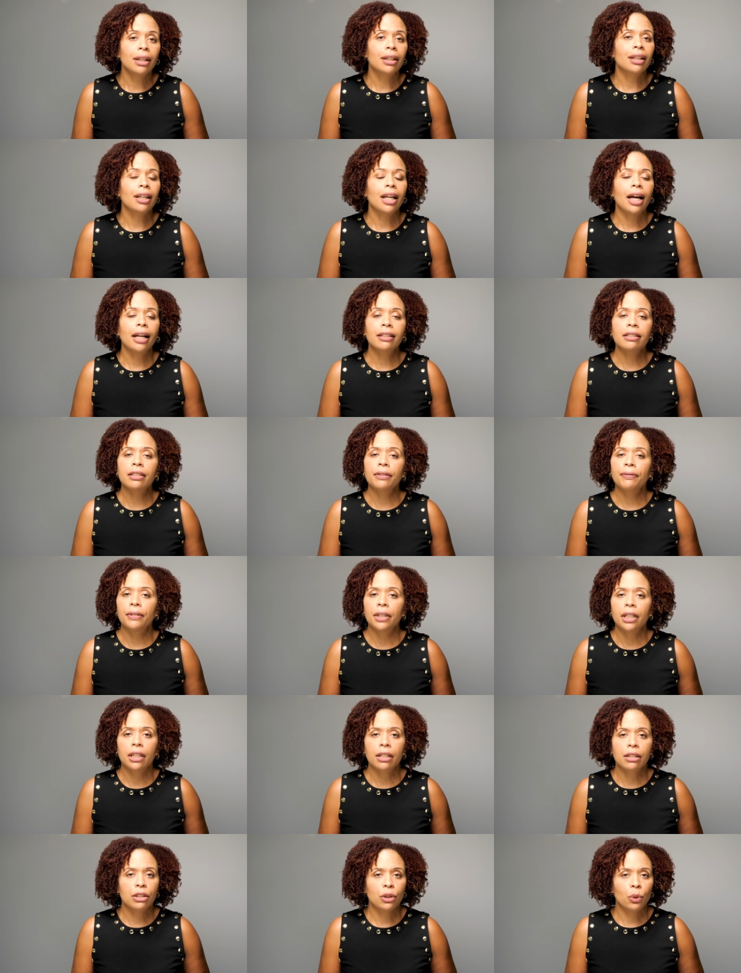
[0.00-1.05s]
Lots of
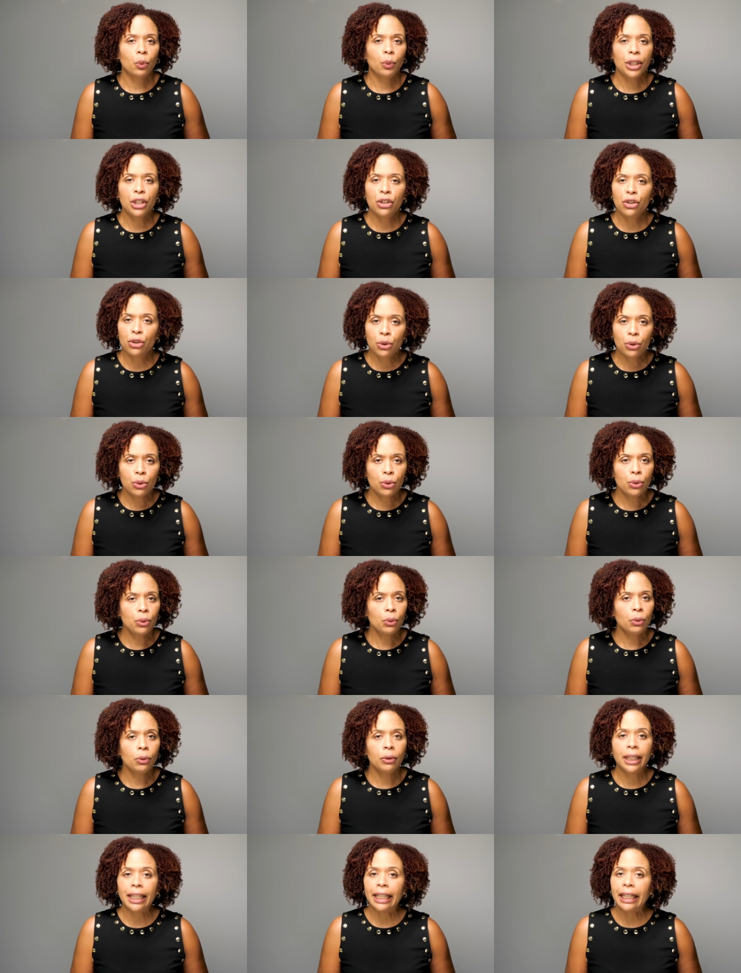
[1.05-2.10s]
things that we
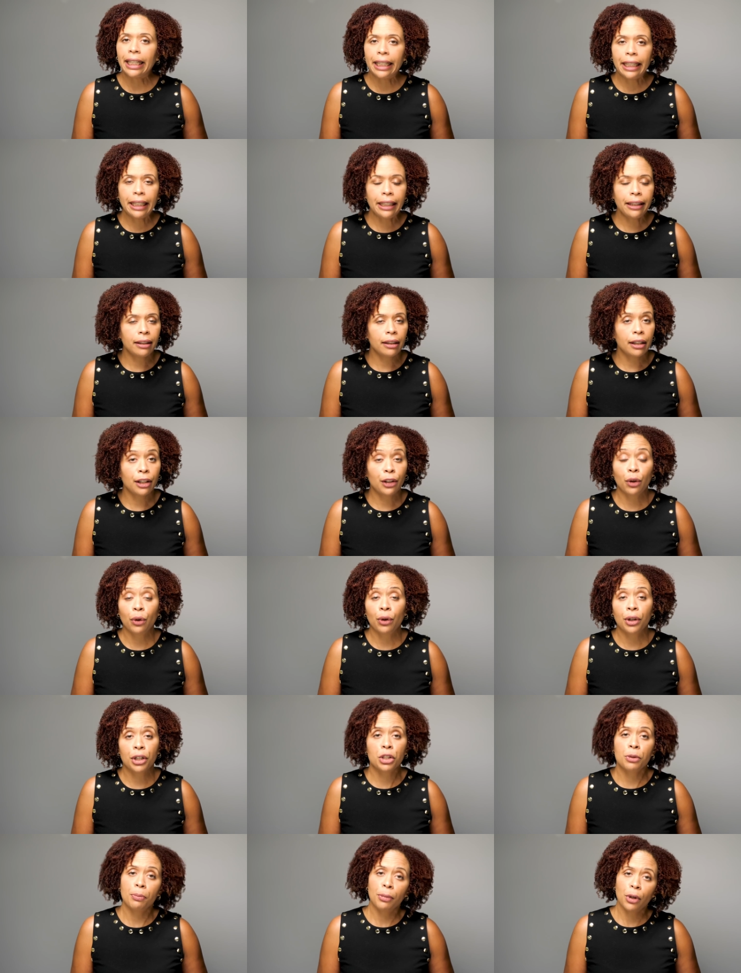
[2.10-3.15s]
do, eat, and are
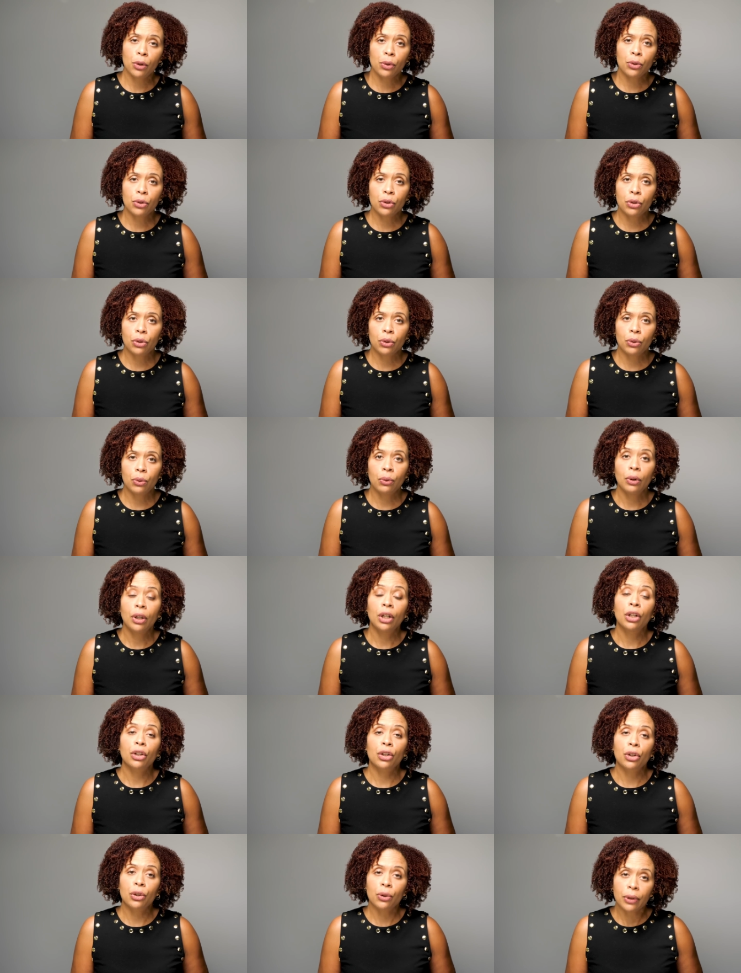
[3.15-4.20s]
exposed to
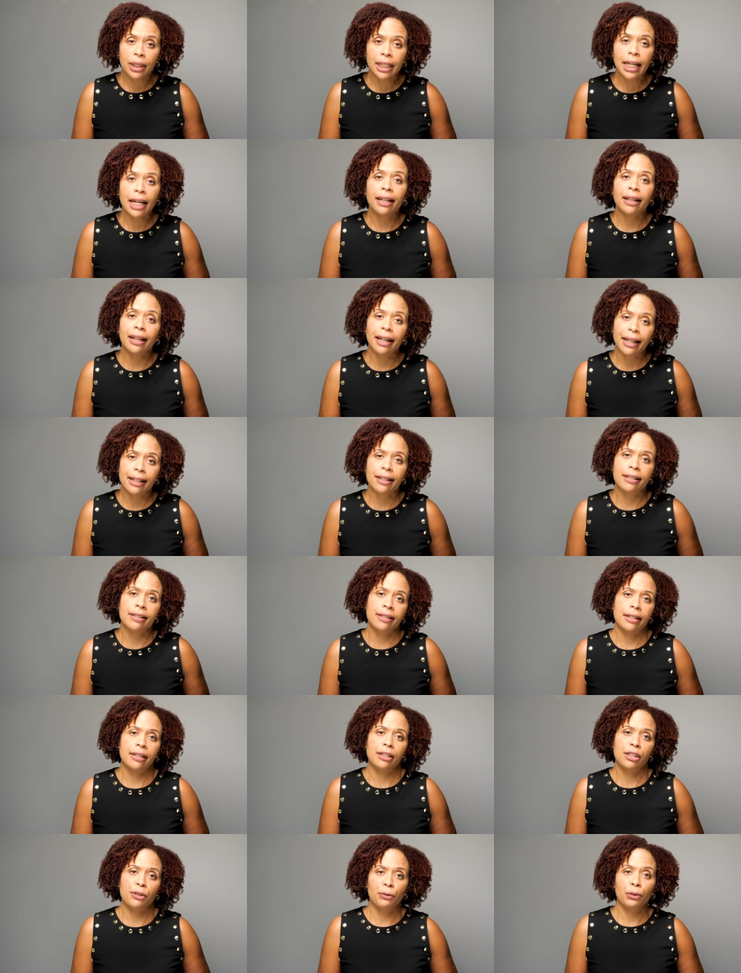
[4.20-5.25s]
create
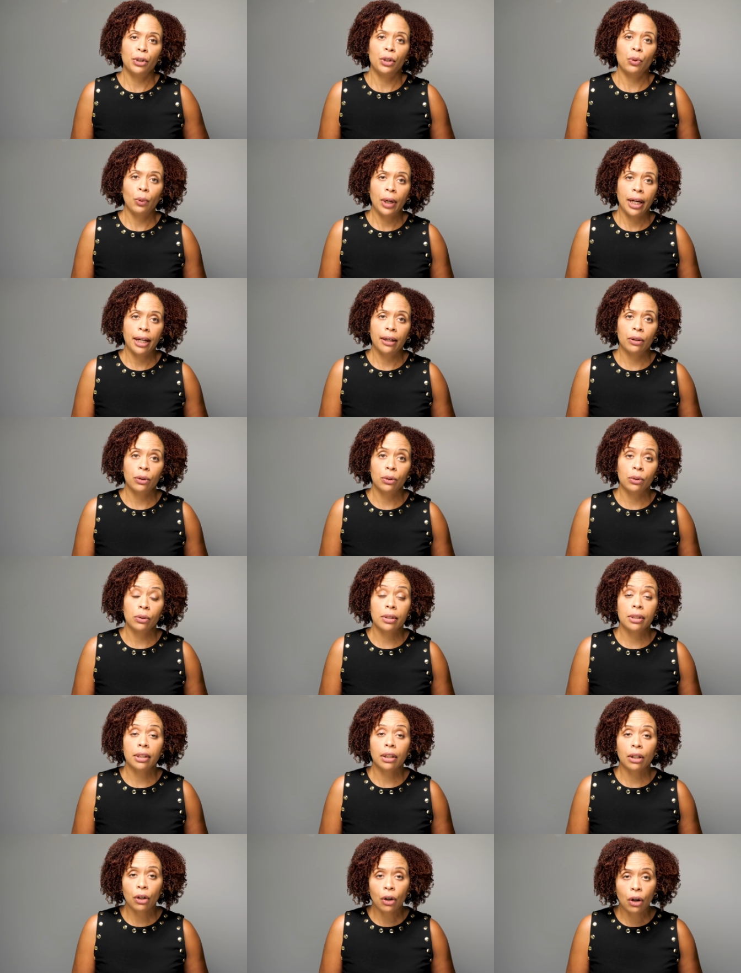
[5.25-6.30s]
excess free radicals
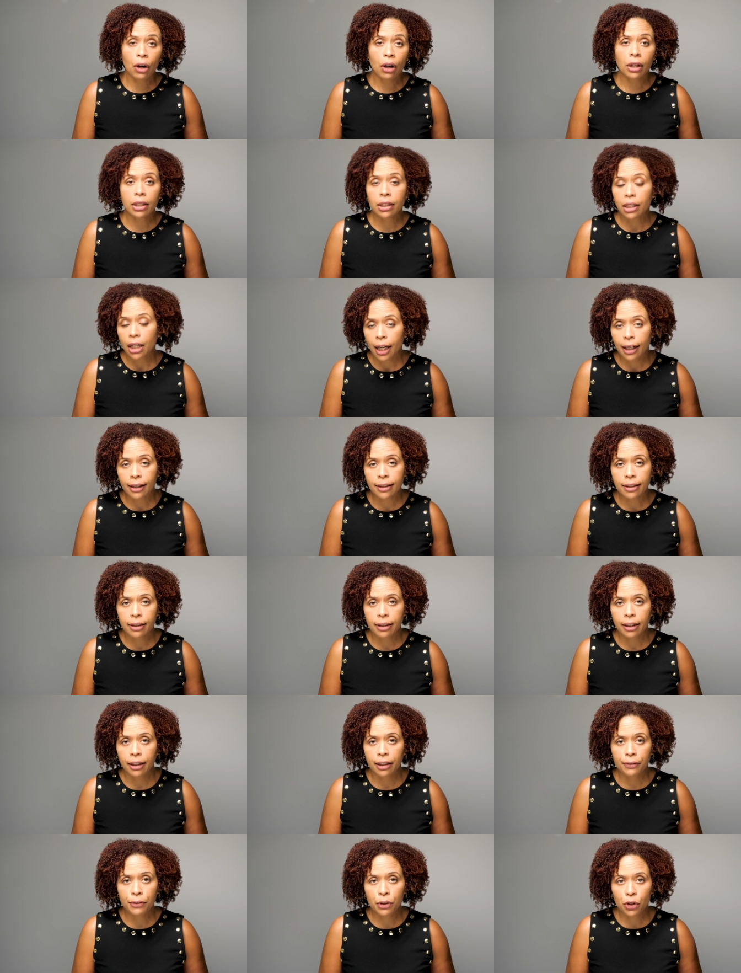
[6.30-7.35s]
that cause
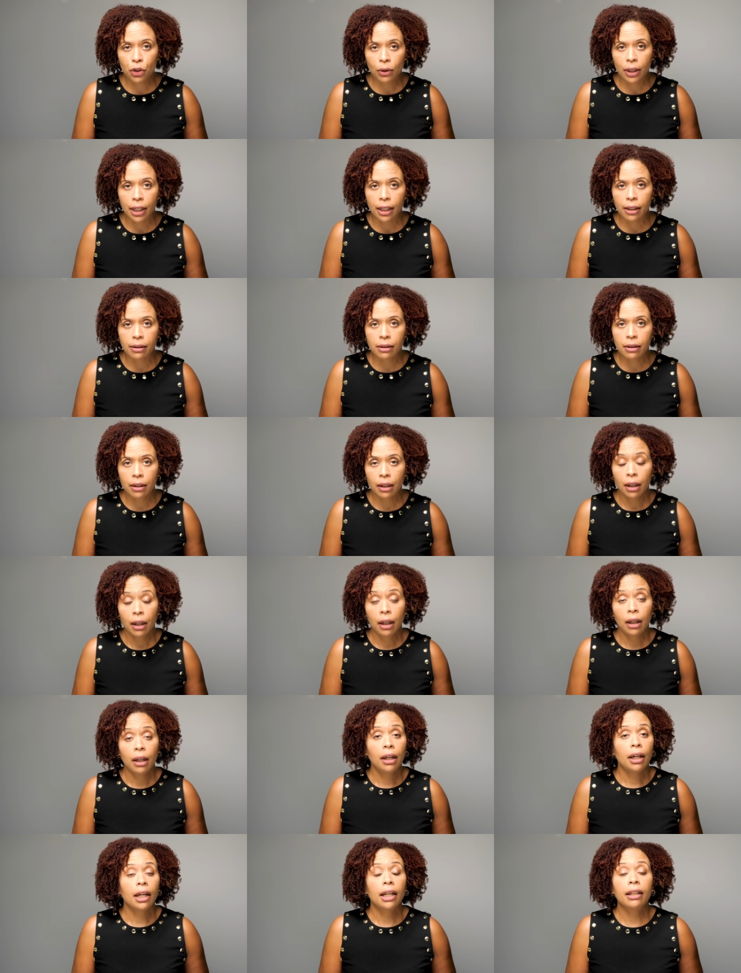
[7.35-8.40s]
oxidative stress.
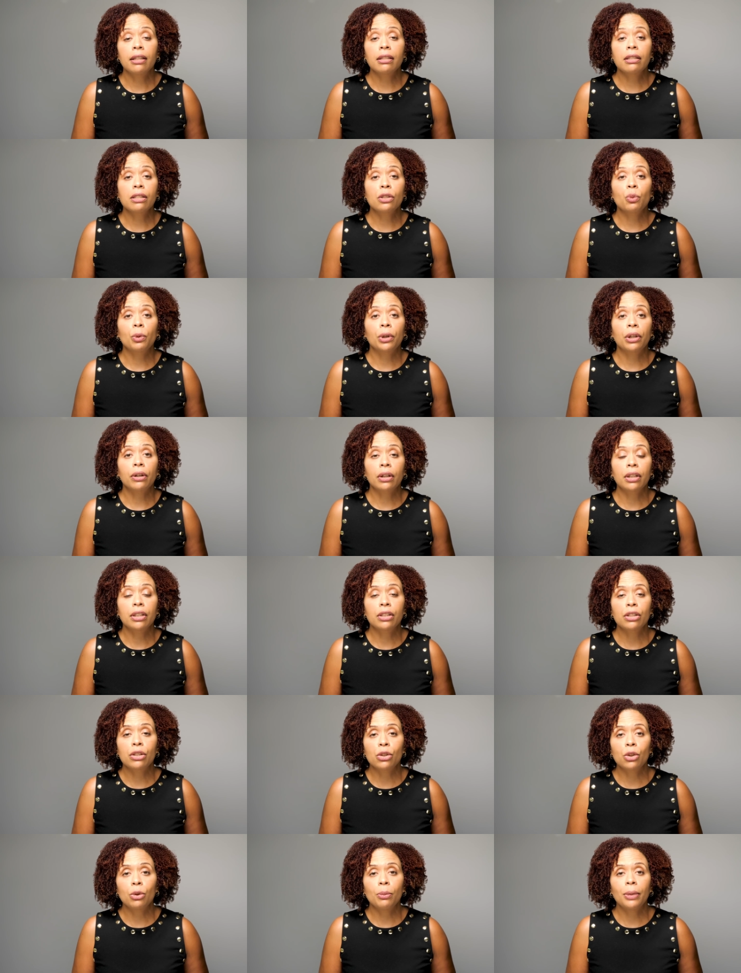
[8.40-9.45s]
And this is where
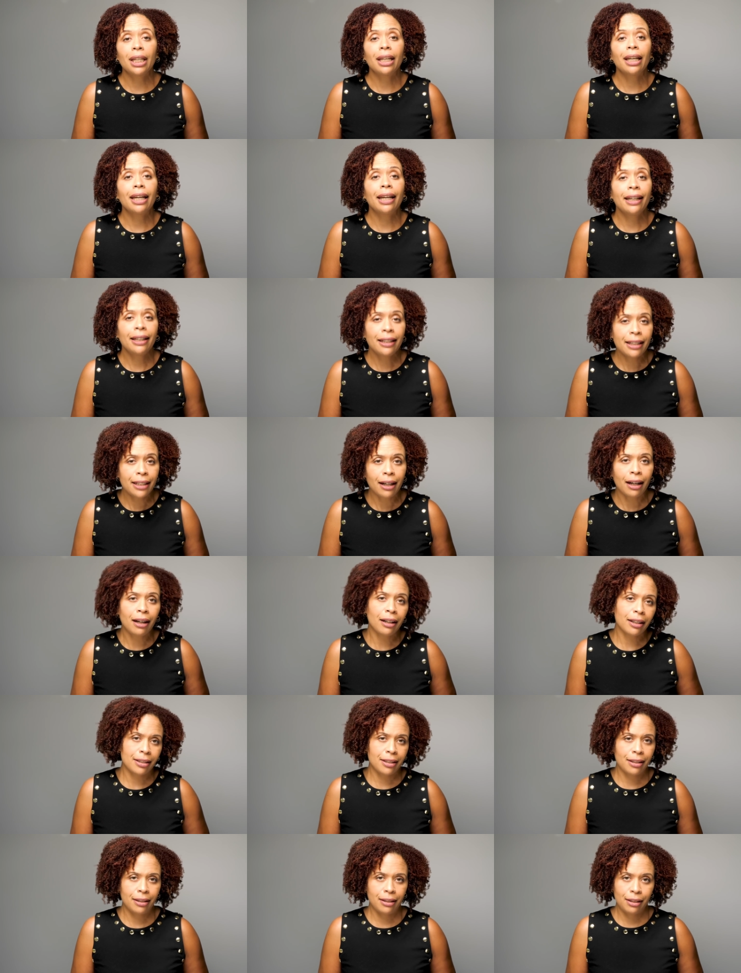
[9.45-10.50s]
consuming
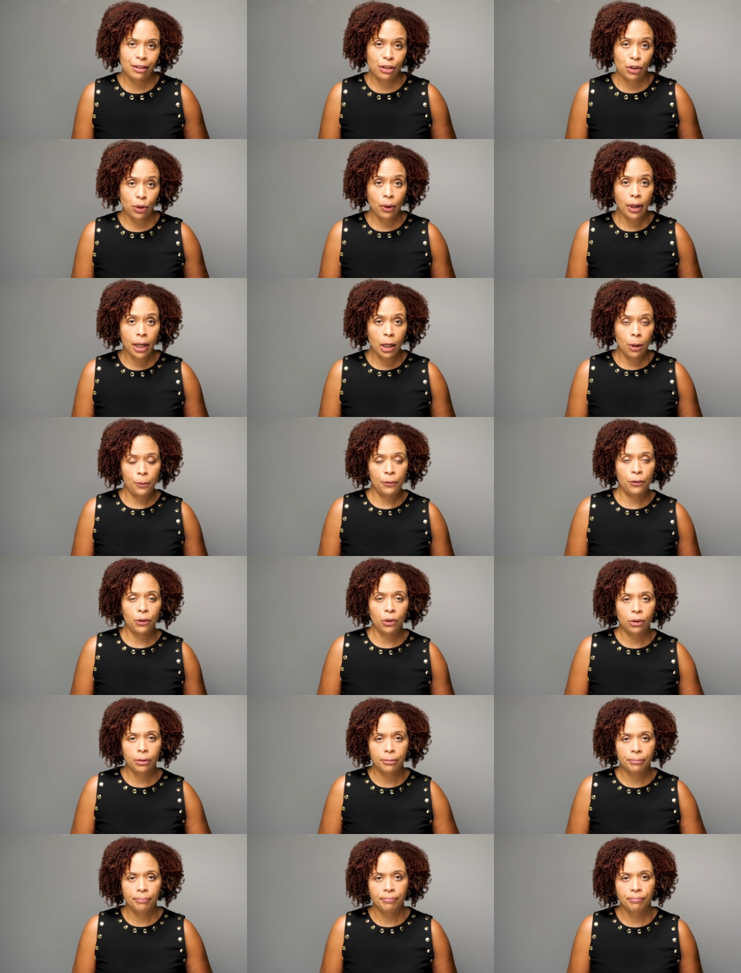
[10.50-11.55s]
antioxidants are
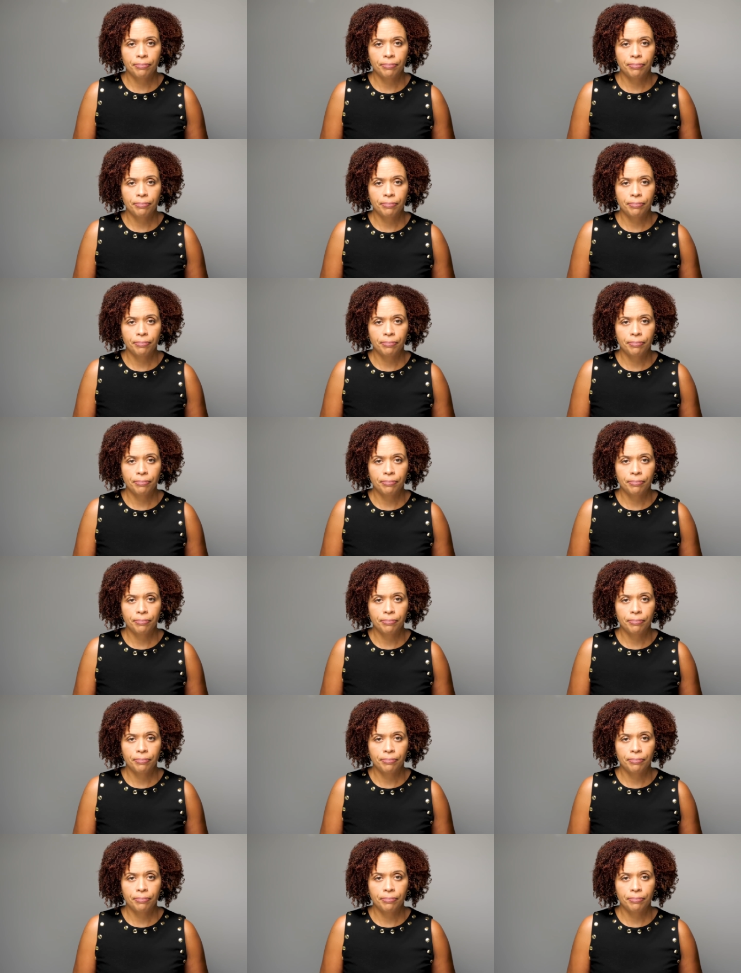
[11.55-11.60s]
helpful.